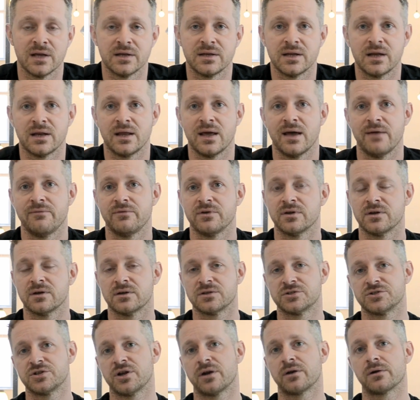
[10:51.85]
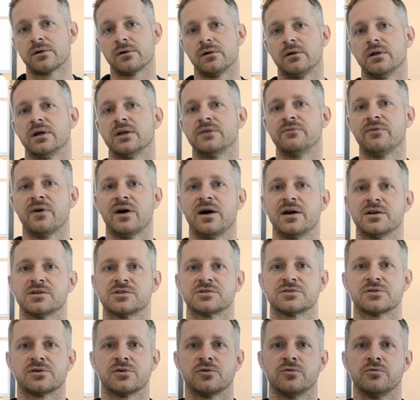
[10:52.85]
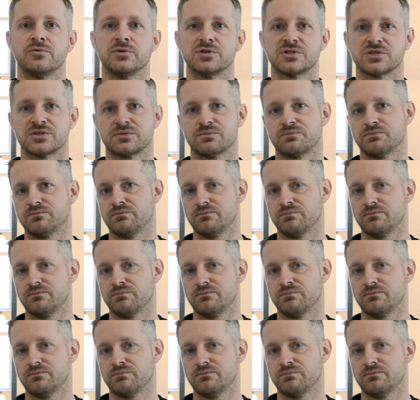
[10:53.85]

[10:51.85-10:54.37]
than having a general advisor who is